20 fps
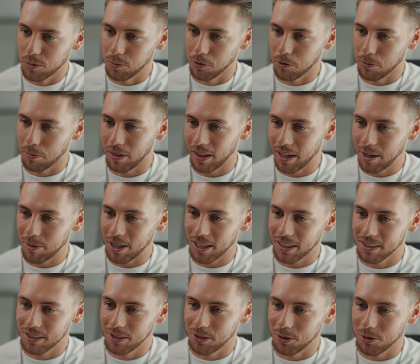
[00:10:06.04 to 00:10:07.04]
smooth
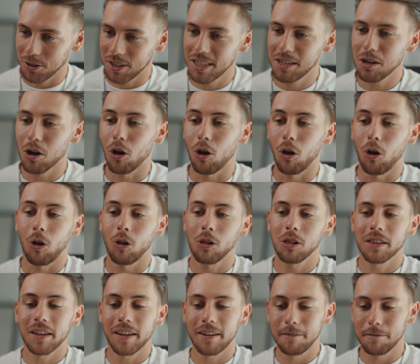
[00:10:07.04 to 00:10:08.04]
playback. You see
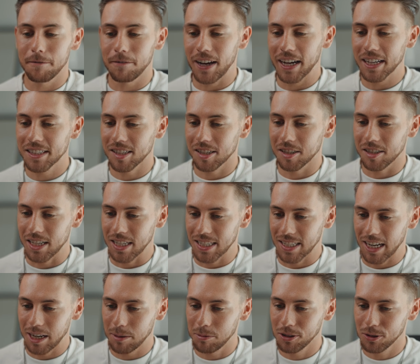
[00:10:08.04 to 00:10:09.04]
all the effects are
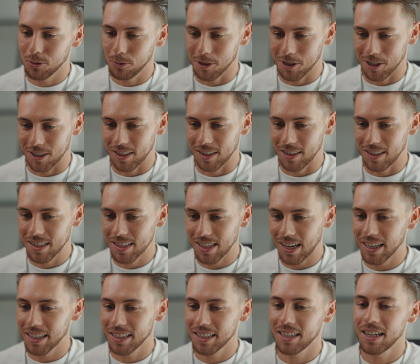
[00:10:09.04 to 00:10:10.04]
disabled, which is this
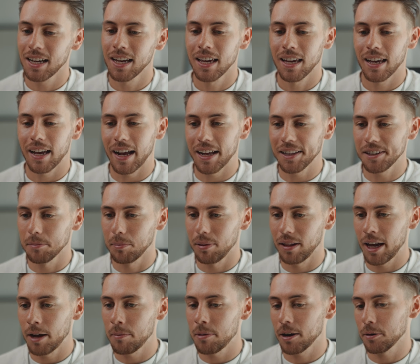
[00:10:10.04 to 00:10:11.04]
icon, and the
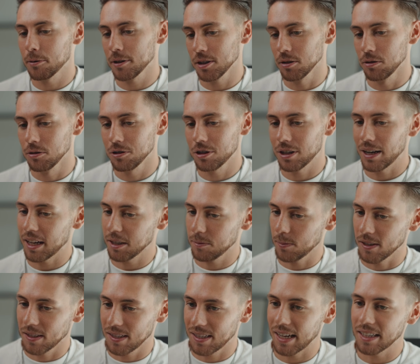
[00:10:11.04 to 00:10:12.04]
playback resolution has
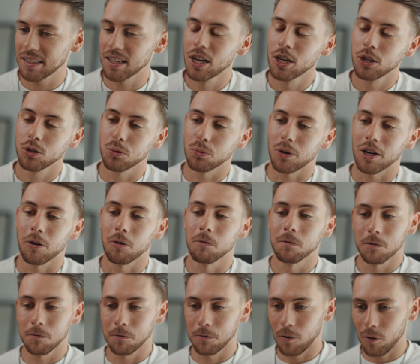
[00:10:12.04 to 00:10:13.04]
been set to
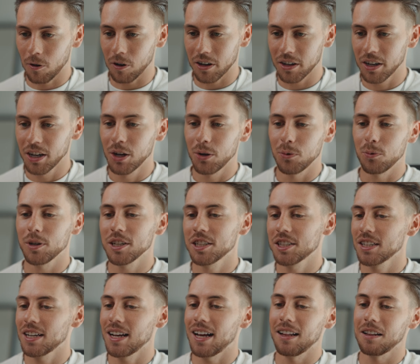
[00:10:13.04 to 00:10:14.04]
1/4,
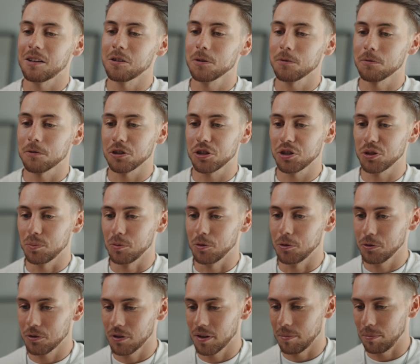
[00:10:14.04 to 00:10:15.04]
which allows for
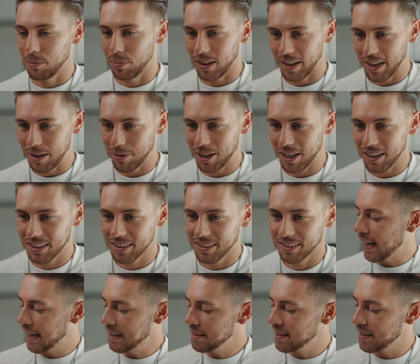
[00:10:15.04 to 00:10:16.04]
smooth playback.
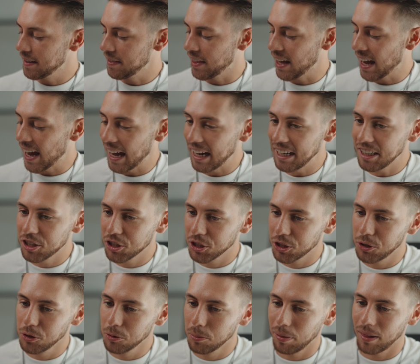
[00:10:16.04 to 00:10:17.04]
And the
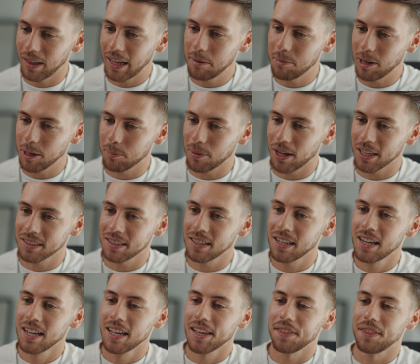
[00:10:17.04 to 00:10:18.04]
HQ playback
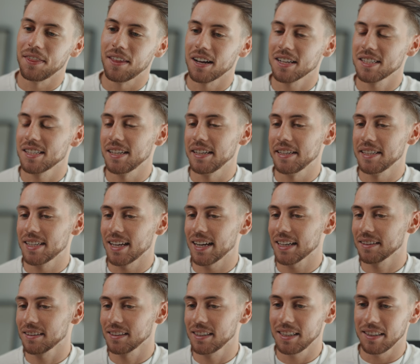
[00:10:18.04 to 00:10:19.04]
button does
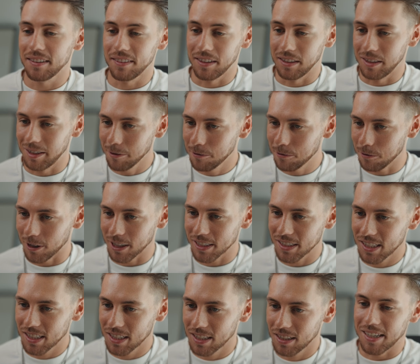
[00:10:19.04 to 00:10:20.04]
exactly the
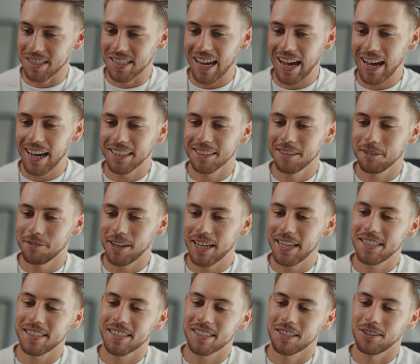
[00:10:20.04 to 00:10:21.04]
difference. It
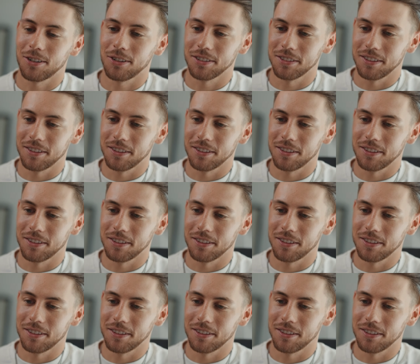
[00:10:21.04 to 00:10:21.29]
activates